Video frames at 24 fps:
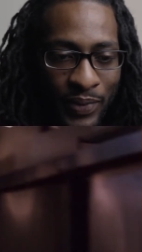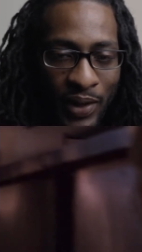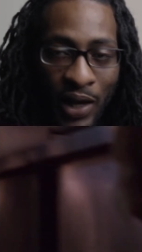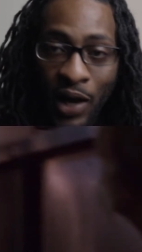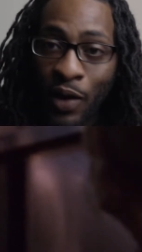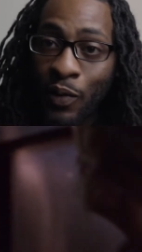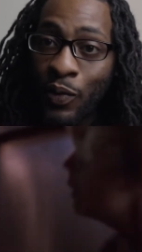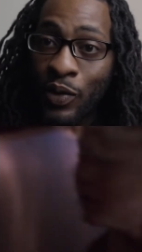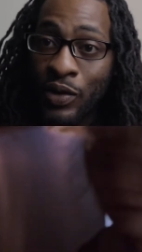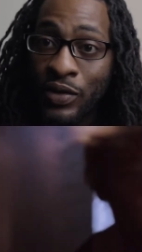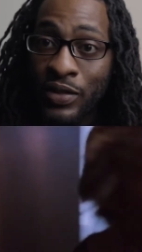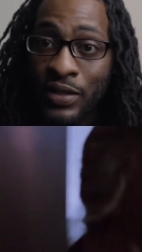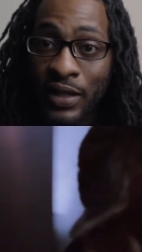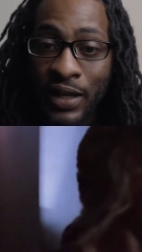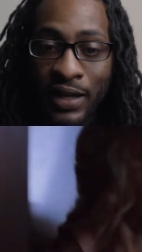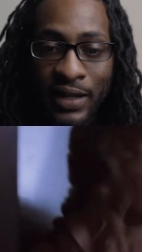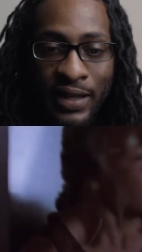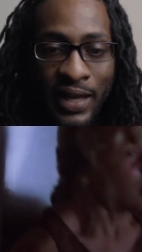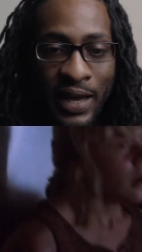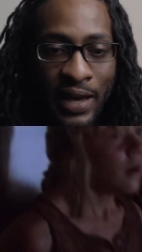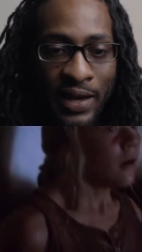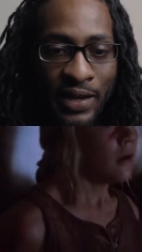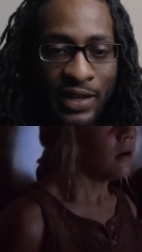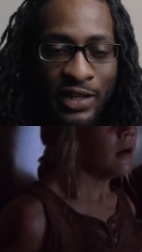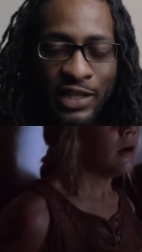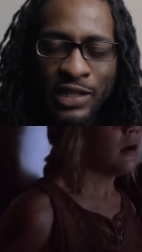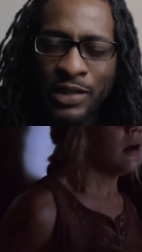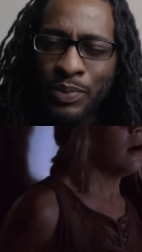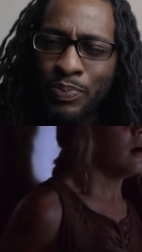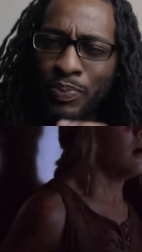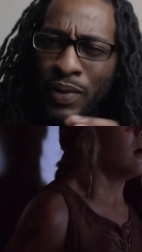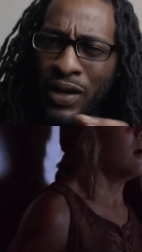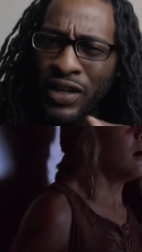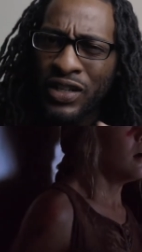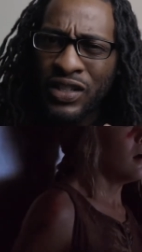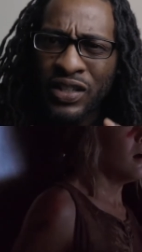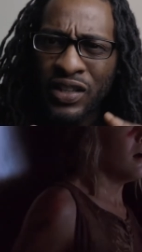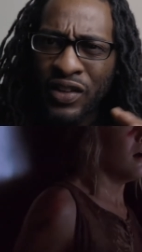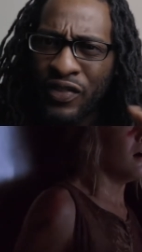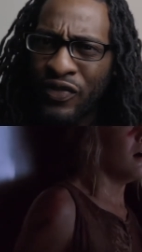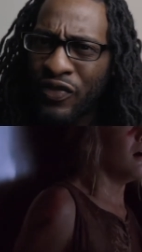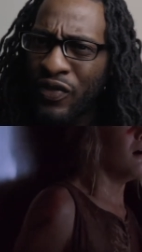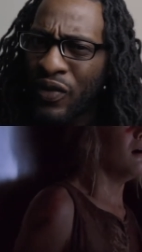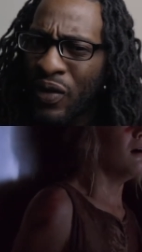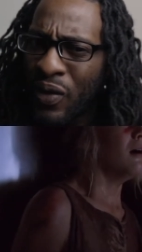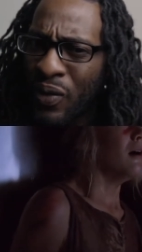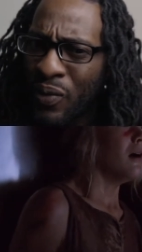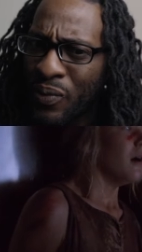I will say that. Especially
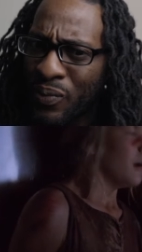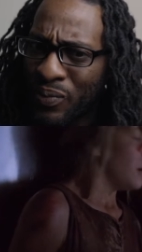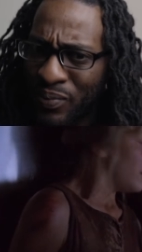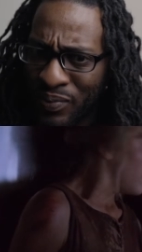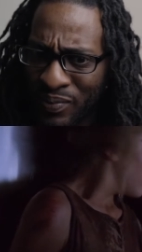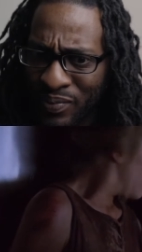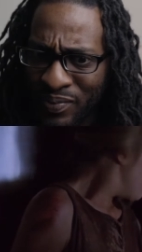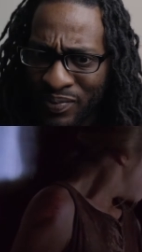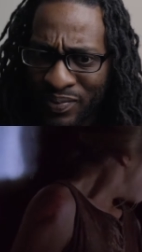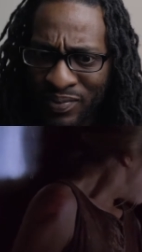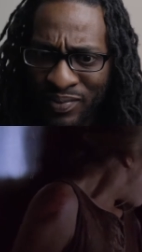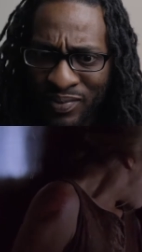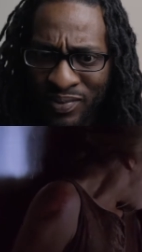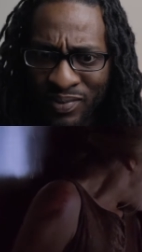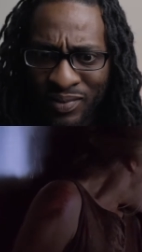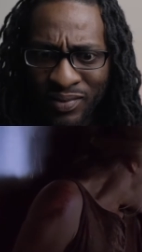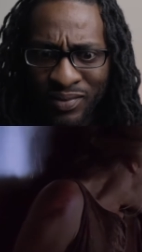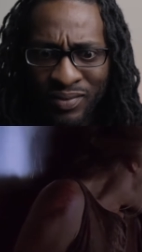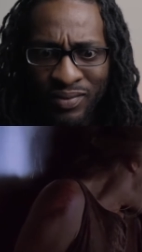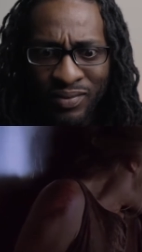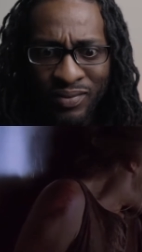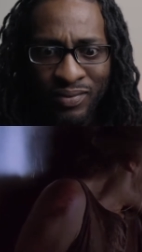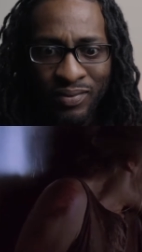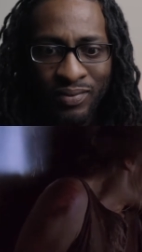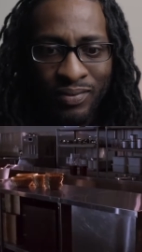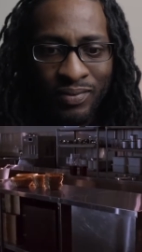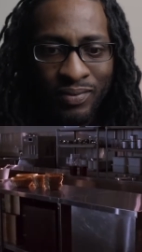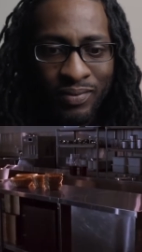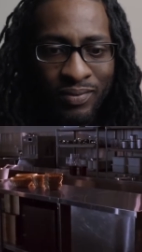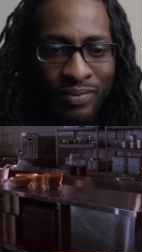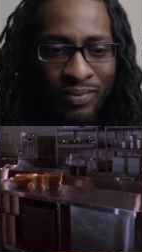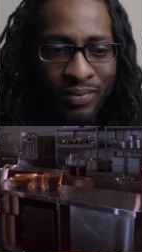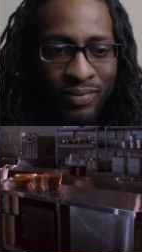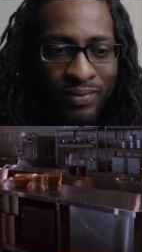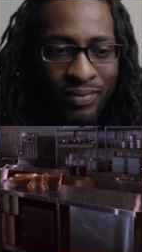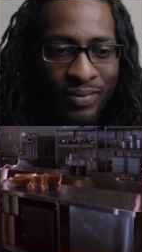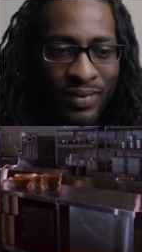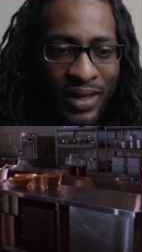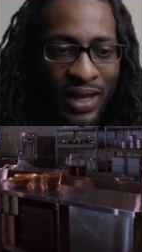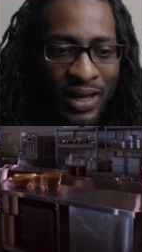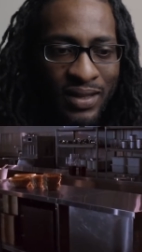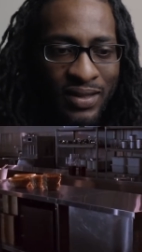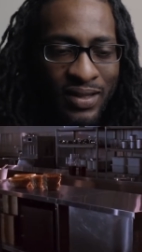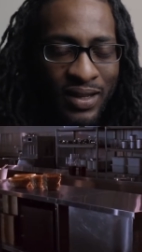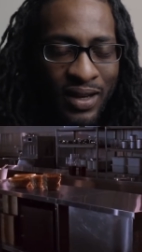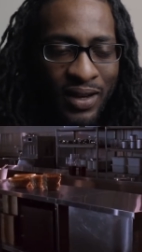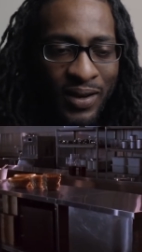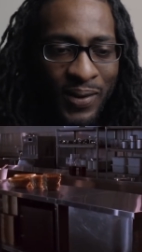from
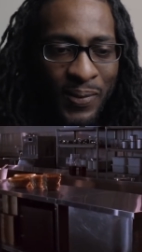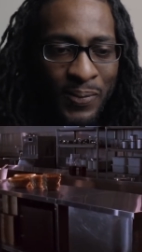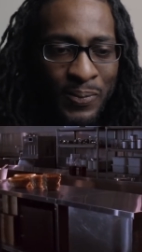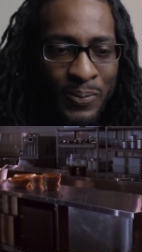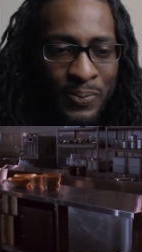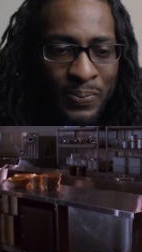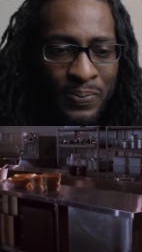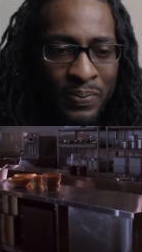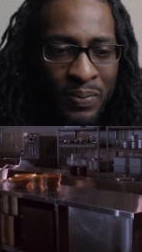that time.